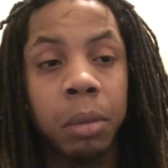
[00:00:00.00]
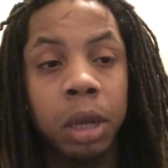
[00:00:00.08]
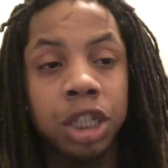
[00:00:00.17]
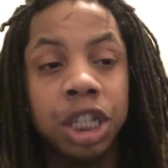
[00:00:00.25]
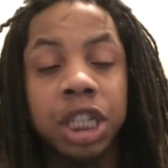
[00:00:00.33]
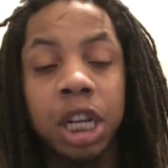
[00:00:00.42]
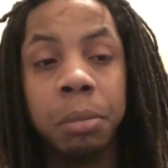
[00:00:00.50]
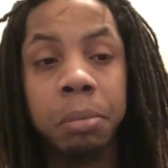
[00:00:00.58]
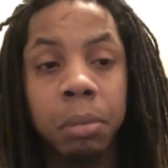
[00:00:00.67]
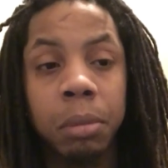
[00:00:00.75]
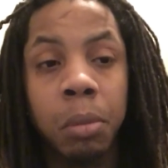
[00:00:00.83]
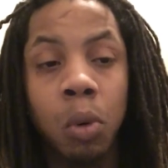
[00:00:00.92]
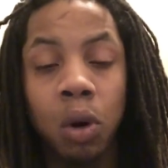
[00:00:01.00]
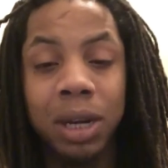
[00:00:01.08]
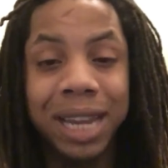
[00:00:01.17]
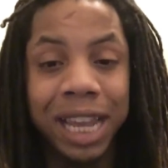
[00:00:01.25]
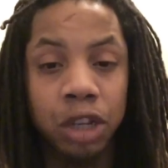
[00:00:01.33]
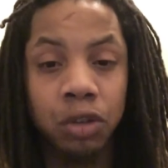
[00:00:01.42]
she's in a more
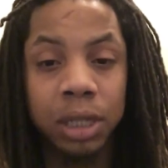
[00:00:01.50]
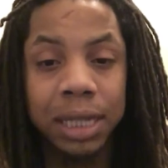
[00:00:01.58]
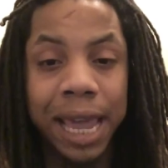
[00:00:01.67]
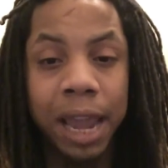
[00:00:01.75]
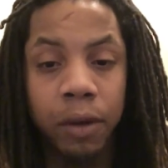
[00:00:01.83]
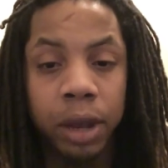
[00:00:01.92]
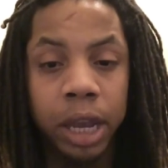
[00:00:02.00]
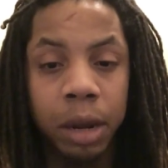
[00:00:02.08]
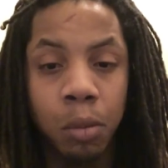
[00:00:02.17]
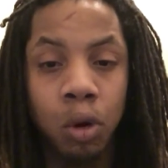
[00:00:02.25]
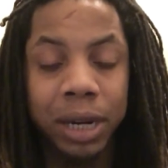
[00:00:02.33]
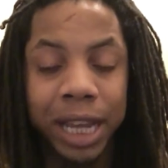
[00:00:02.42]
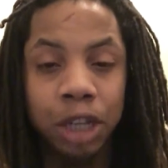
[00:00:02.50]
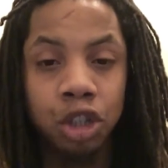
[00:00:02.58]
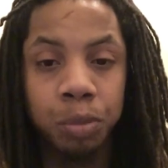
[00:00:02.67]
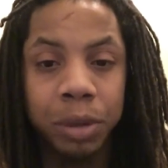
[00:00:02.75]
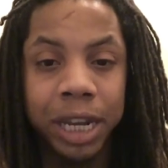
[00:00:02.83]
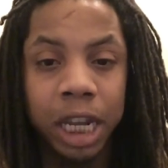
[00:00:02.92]
dangerous area, in a more dangerous
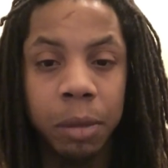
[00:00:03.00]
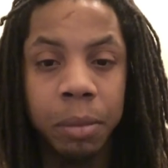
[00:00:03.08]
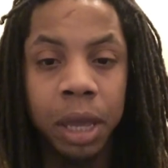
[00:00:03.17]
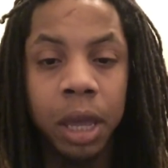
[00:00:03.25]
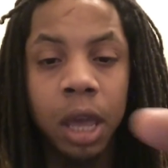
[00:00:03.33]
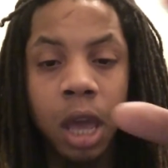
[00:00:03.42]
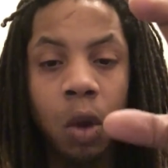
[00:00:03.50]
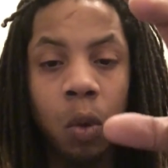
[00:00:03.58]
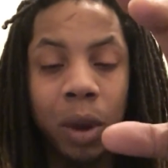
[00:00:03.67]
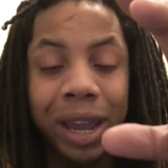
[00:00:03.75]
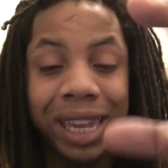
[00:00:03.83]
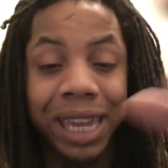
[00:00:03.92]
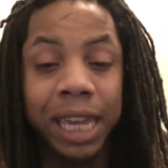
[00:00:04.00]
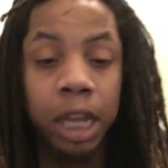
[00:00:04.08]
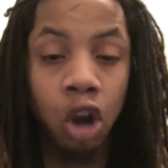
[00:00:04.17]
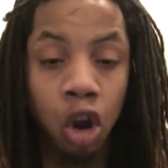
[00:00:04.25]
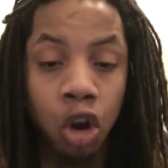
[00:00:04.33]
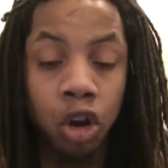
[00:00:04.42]
predicament, where he can
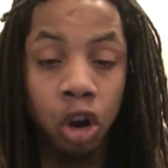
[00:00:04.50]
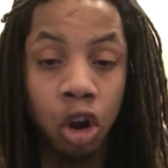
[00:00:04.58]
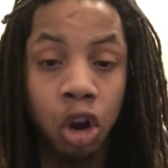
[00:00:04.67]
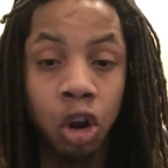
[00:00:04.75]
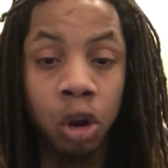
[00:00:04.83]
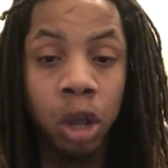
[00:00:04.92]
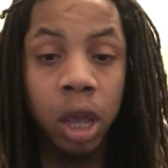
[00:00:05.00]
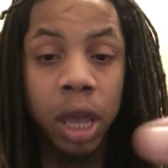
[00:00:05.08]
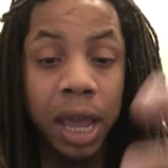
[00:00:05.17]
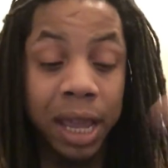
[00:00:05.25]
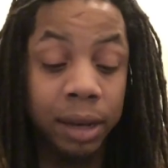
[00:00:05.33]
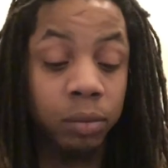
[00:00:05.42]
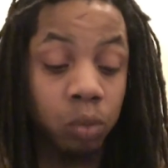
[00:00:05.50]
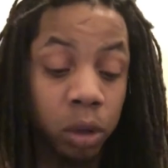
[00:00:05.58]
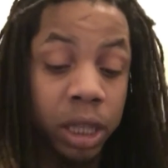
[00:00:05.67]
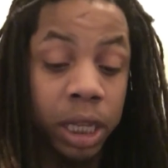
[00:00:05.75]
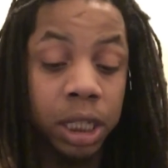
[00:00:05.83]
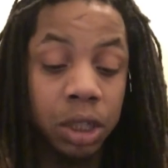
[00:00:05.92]
hurt her, and
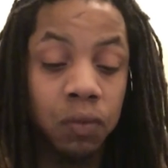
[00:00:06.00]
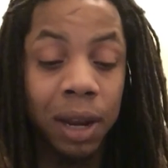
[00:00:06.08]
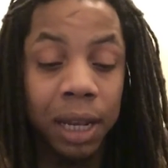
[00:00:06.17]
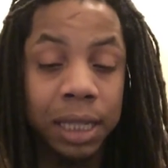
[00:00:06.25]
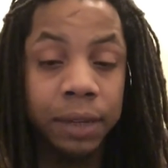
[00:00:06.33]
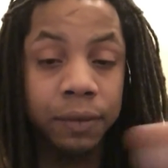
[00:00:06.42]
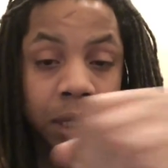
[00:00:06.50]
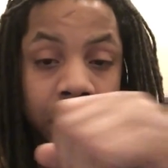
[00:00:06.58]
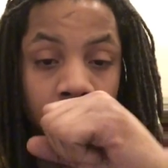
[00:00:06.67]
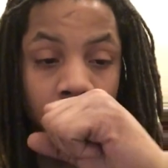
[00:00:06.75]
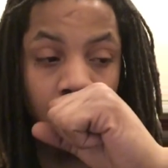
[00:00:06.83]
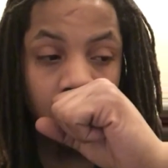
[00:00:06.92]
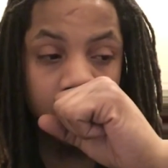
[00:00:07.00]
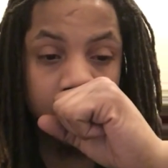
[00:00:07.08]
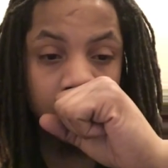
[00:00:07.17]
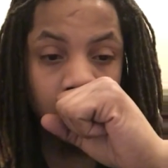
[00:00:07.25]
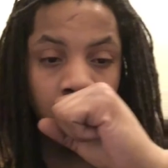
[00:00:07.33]
with his relative skill, because